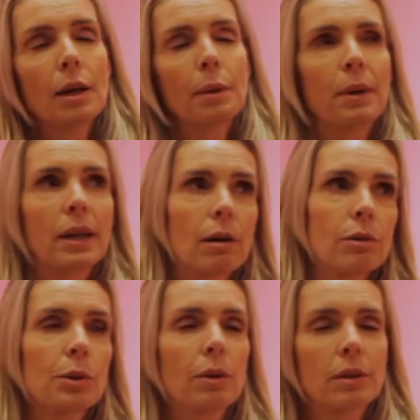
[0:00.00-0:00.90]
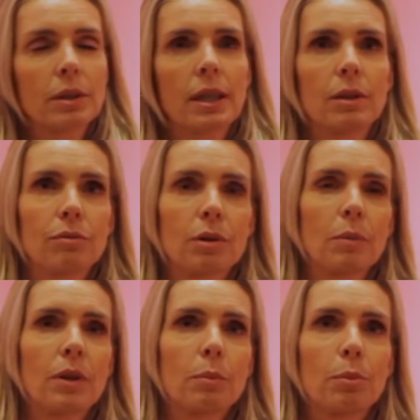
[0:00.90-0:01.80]
But I also understand
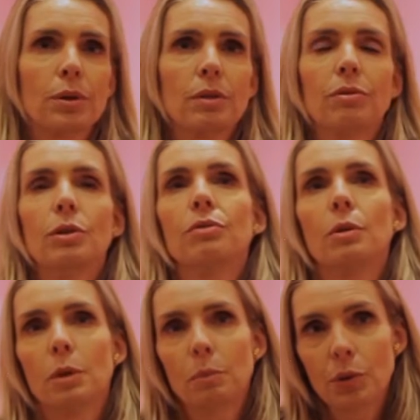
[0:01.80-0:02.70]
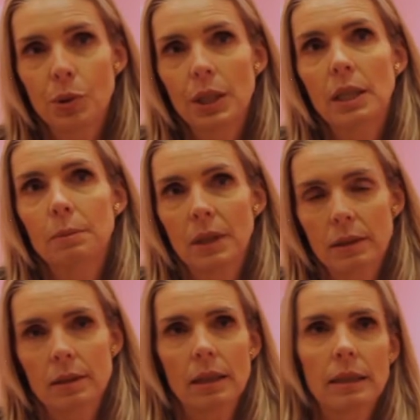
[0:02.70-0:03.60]
from the point of view from the museum that
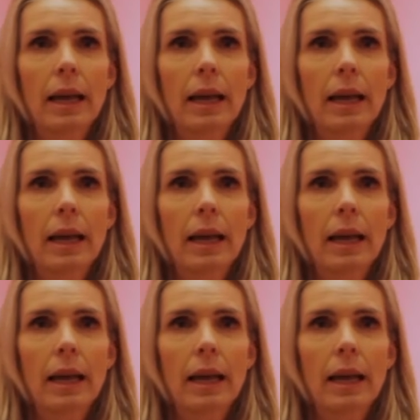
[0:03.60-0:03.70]
they said,